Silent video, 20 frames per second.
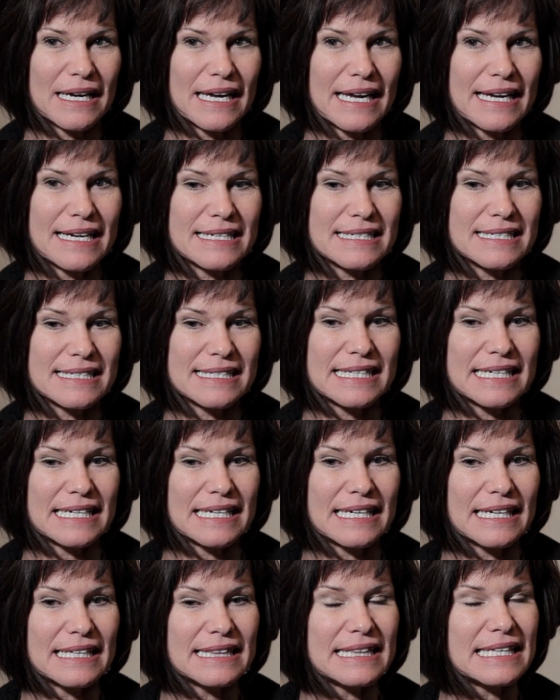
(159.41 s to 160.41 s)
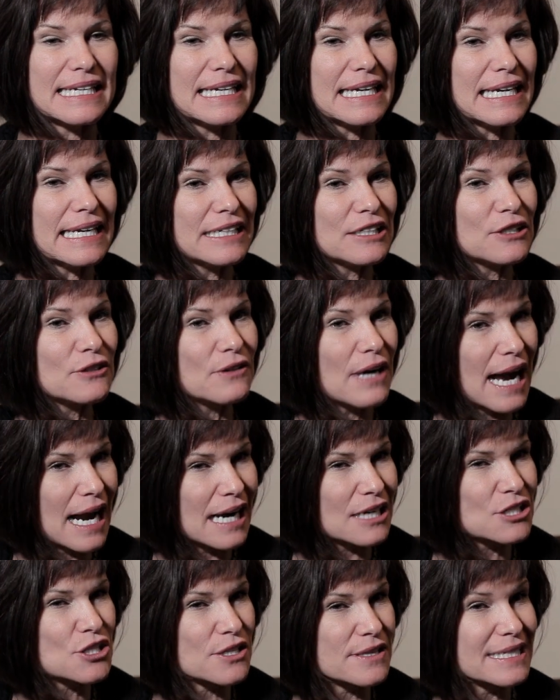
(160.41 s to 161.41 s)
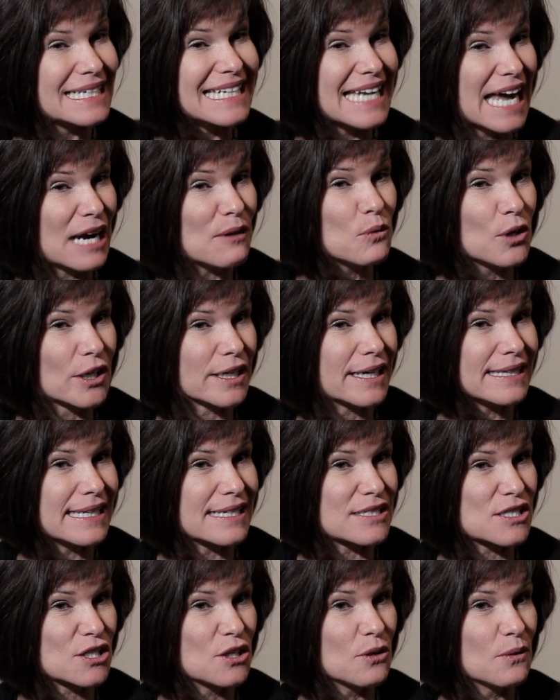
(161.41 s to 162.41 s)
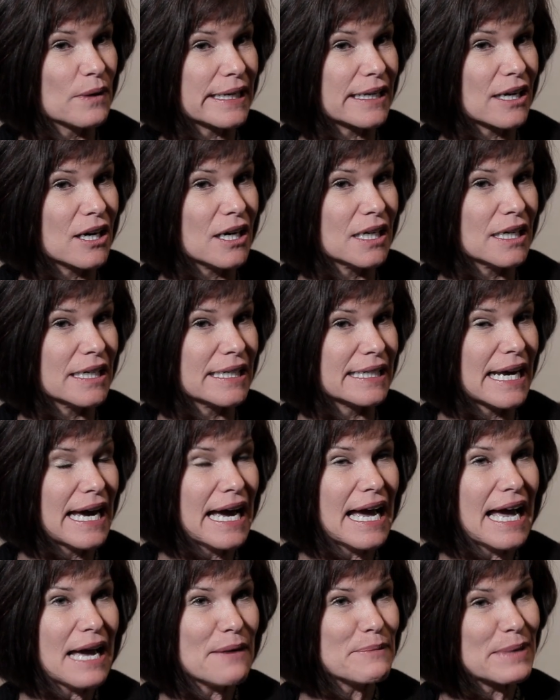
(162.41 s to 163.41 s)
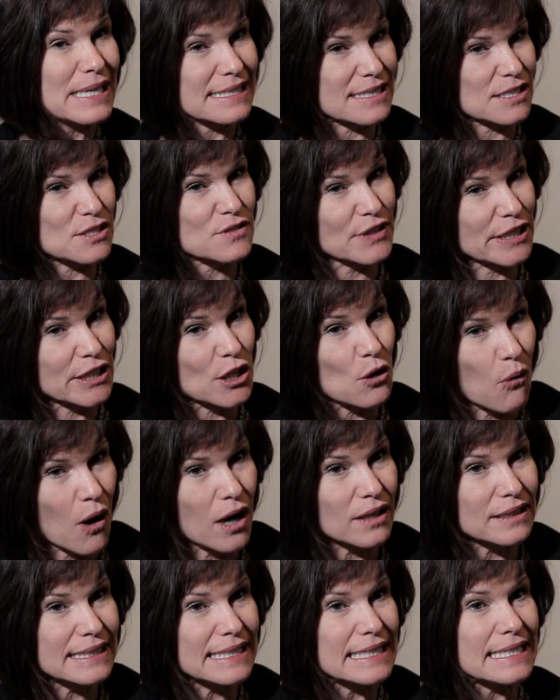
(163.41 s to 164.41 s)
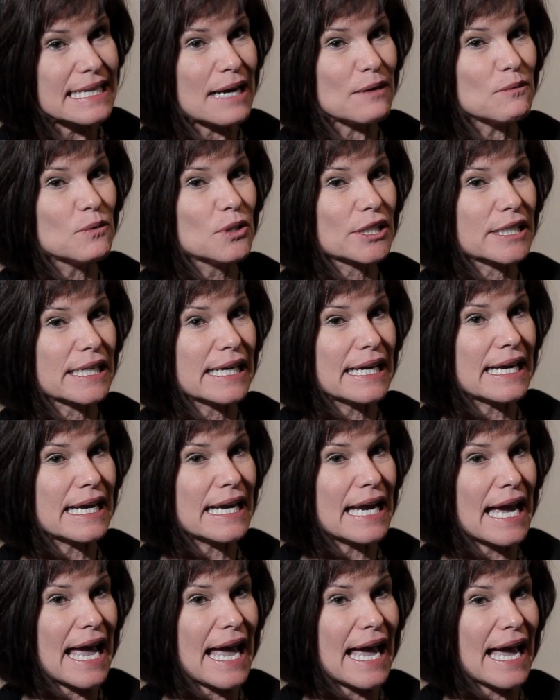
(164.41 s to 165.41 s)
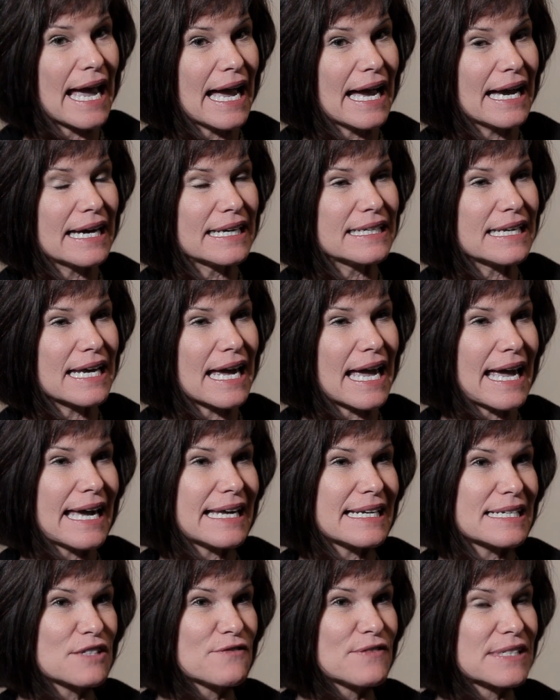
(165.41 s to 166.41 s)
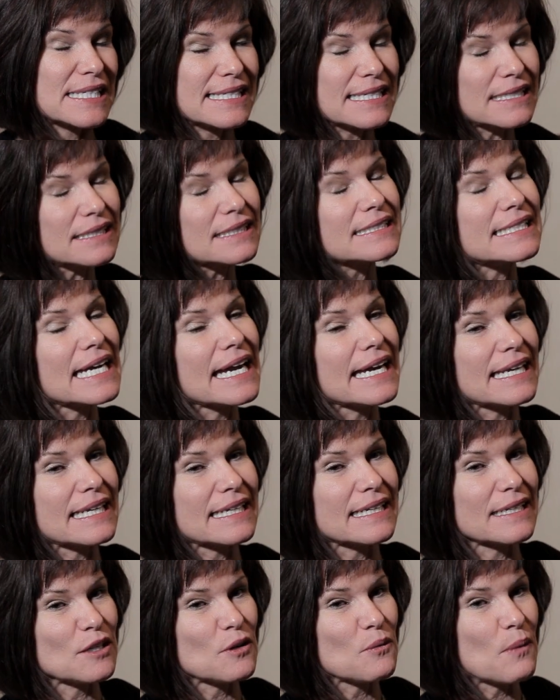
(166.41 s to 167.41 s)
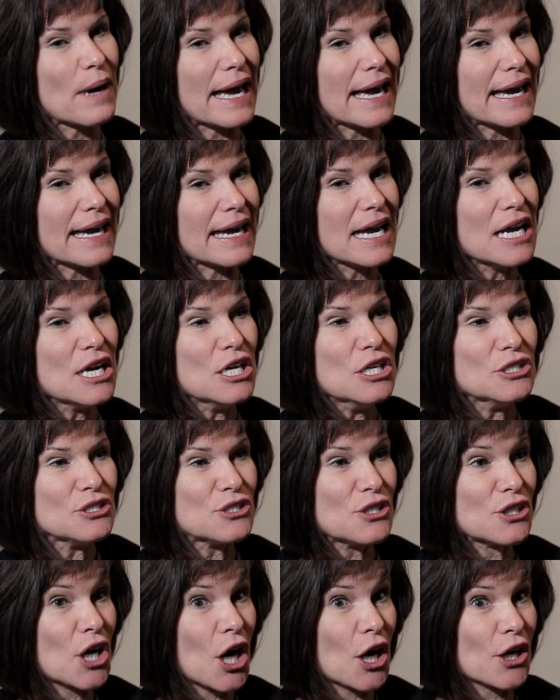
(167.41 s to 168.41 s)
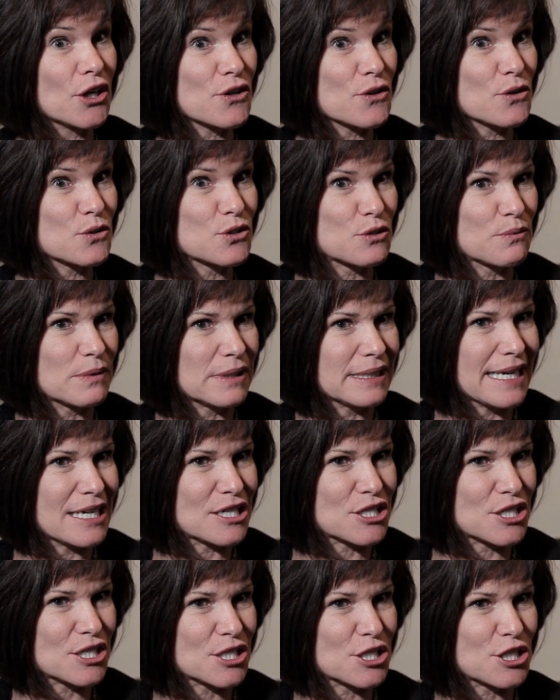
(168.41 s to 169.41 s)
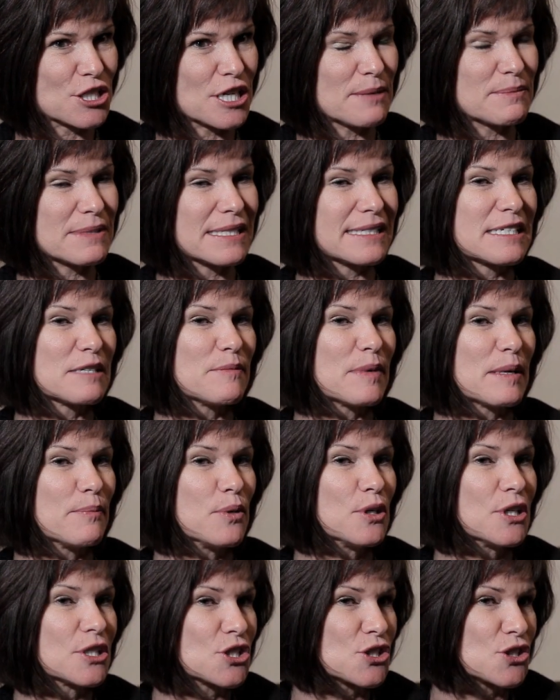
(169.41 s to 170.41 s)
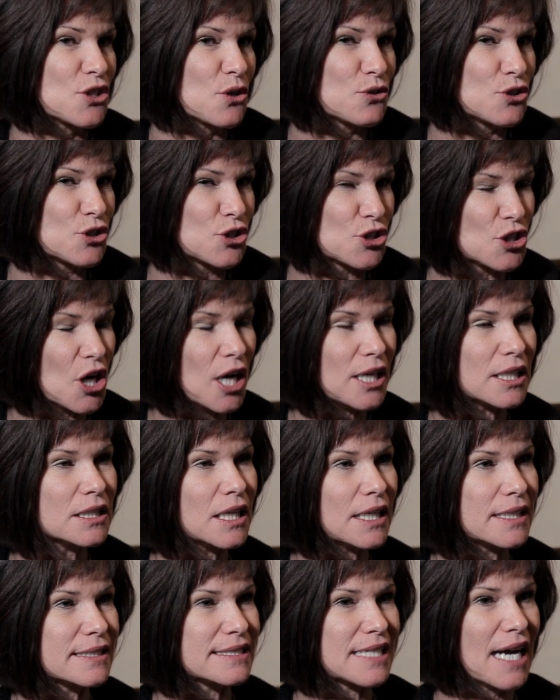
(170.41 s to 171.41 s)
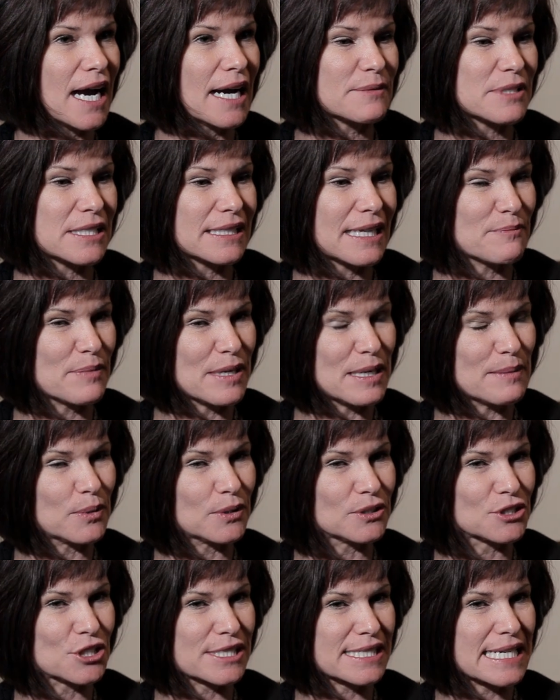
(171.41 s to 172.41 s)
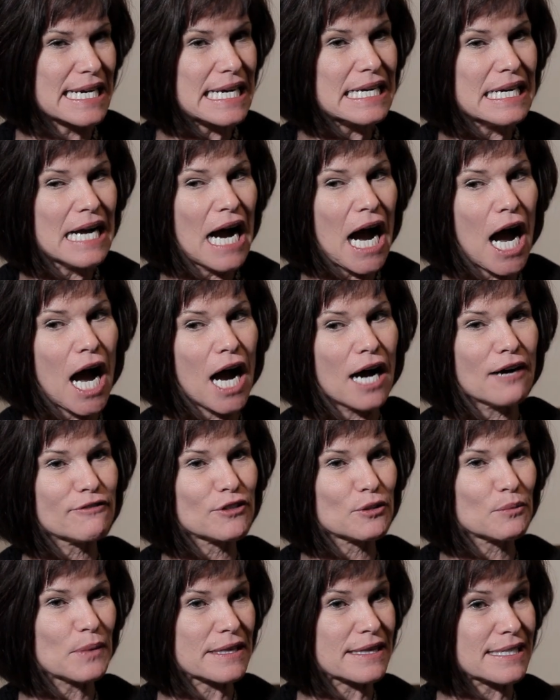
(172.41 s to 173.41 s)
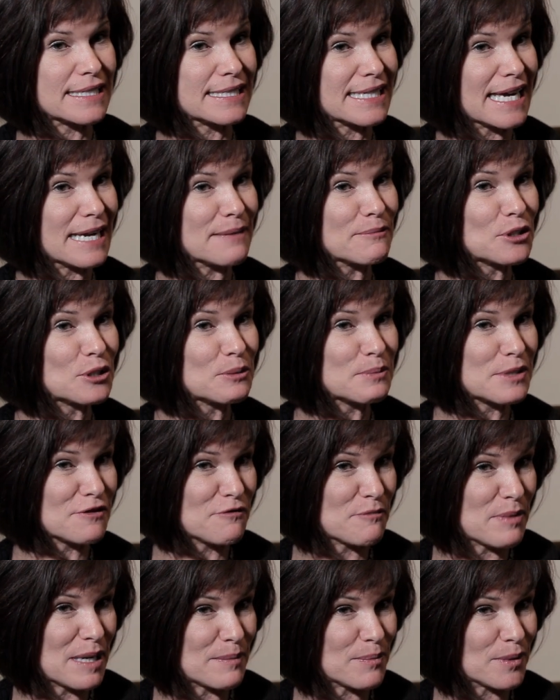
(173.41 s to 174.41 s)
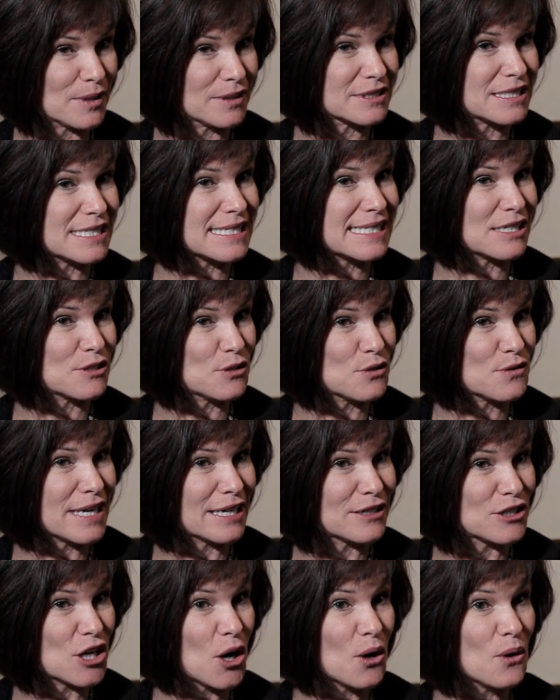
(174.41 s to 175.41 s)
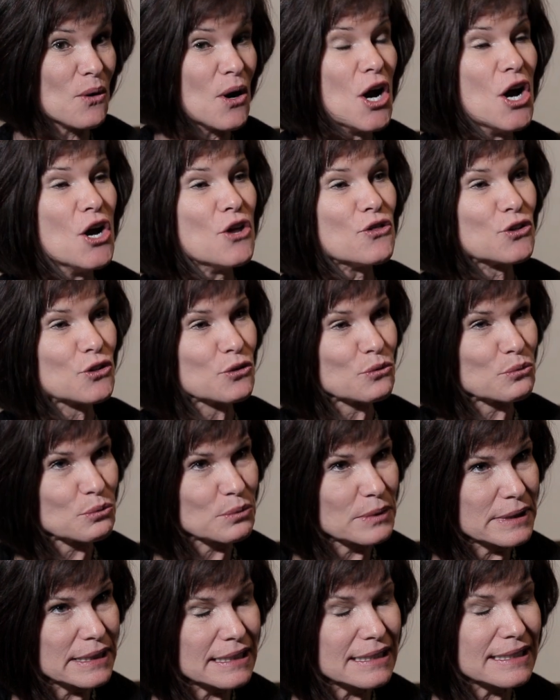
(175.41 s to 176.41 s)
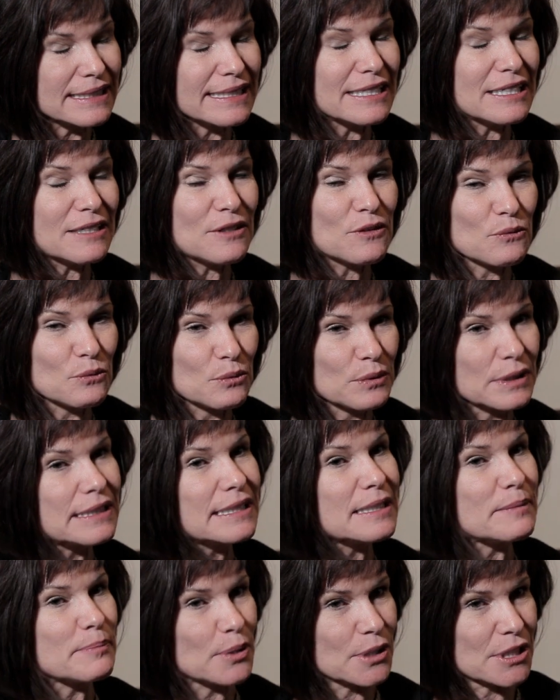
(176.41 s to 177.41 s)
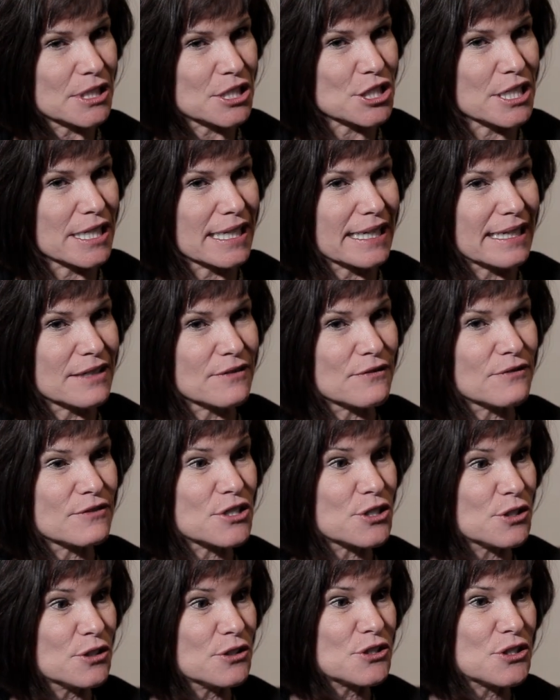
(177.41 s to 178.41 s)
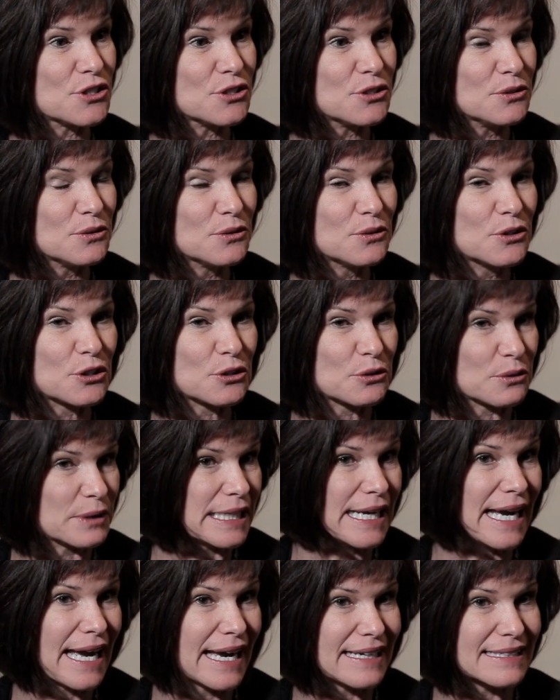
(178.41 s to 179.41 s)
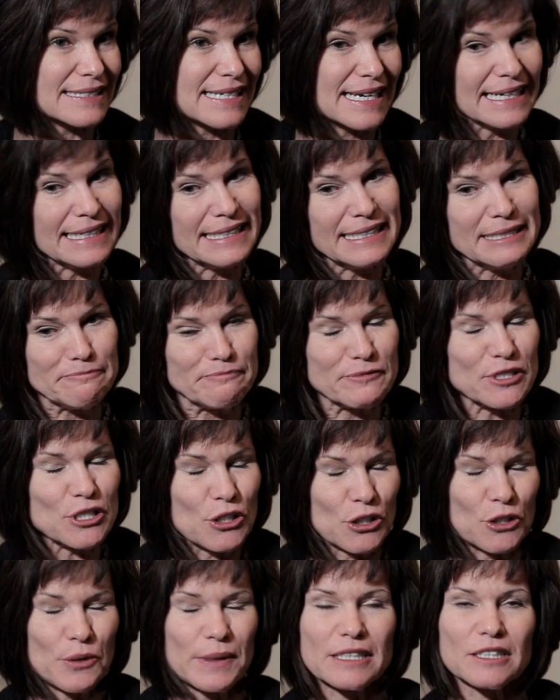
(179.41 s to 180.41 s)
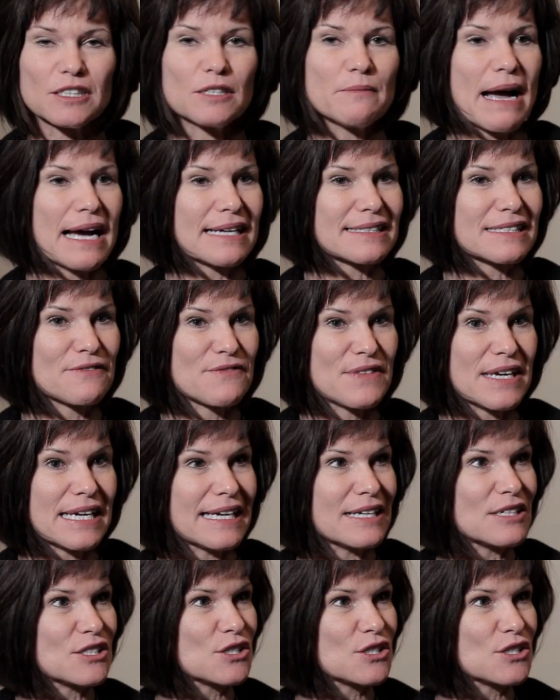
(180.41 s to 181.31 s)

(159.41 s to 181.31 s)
is the interaction, the networking that's going on, because it's very quality networking and it's facilitated in a way to garner those relationships and to be pushed. So there's not a lot of time to let people just hover with the same groups of people to see who they know. They're really, really pushing to create a critical mass of thinking.